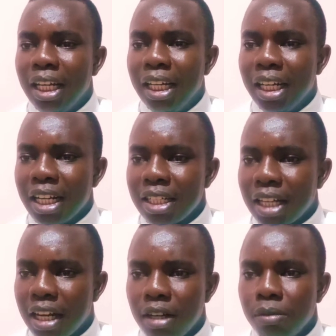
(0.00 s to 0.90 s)
it has
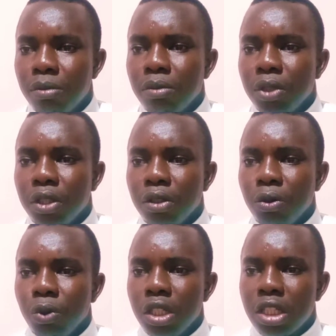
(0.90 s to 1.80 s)
come
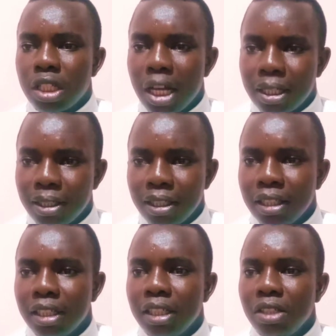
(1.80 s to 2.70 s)
with
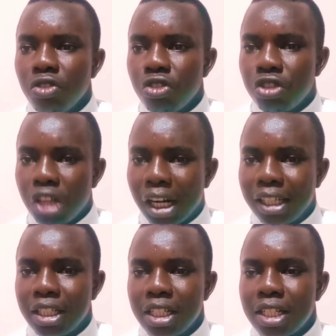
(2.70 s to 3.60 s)
certain
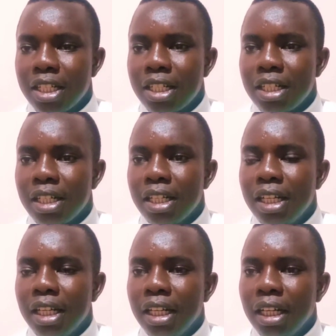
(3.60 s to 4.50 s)
challenges
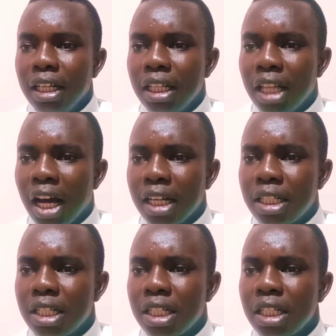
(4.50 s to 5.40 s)
that